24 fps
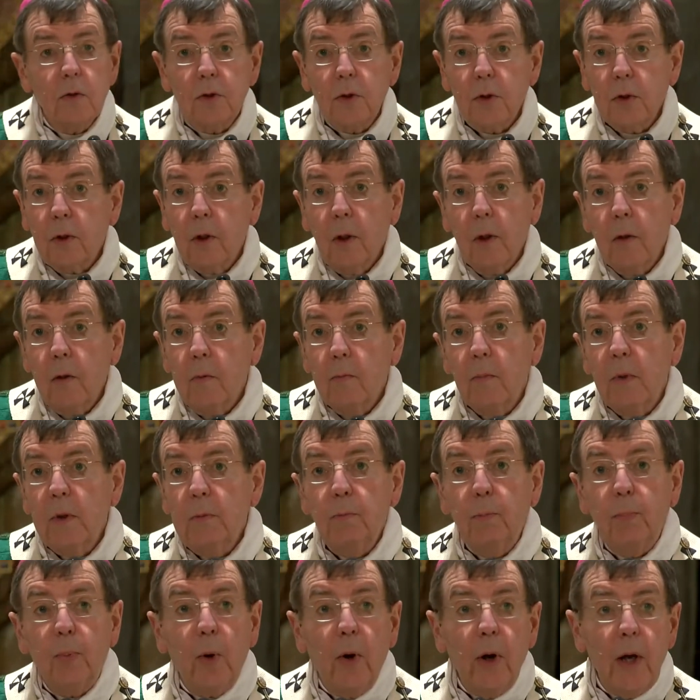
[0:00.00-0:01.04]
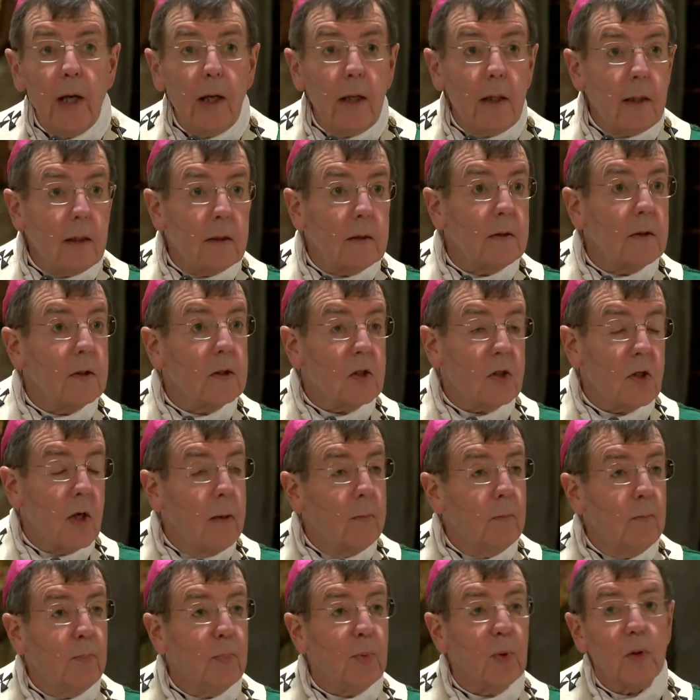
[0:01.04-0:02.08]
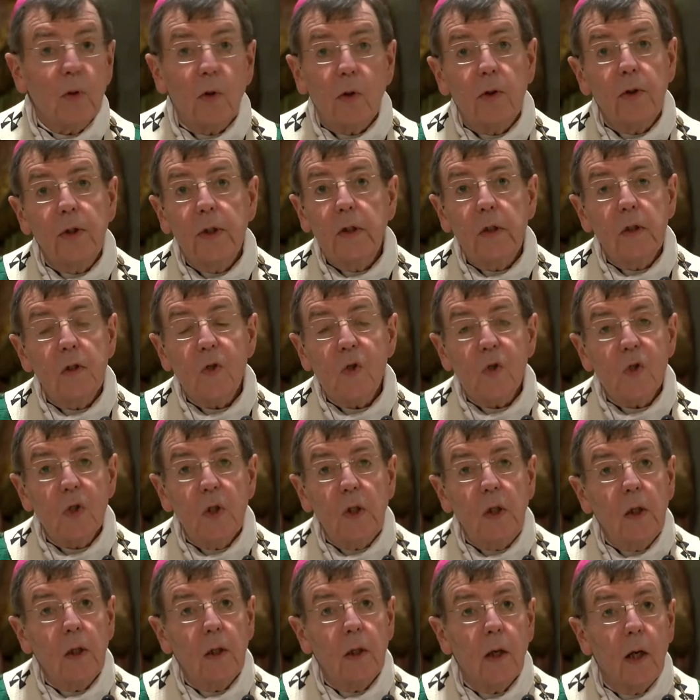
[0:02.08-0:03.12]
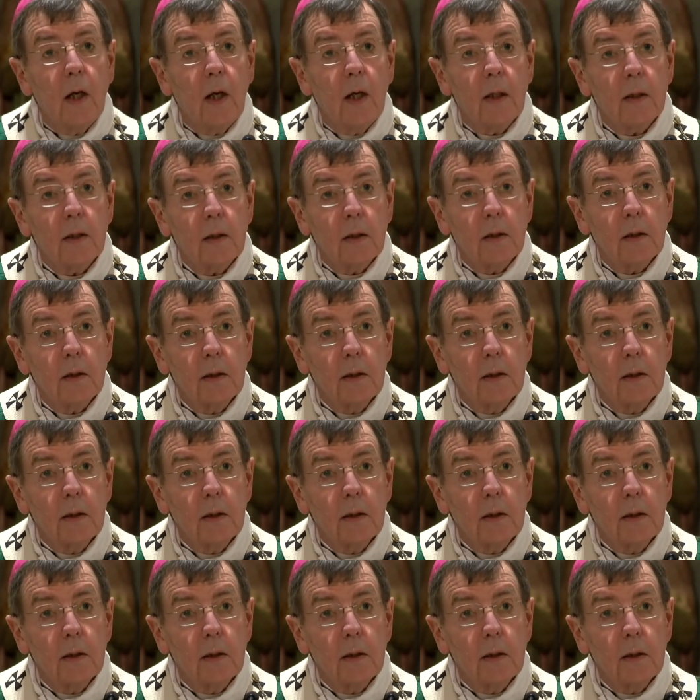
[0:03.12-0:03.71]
to come and pray in the temple or in the synagogue.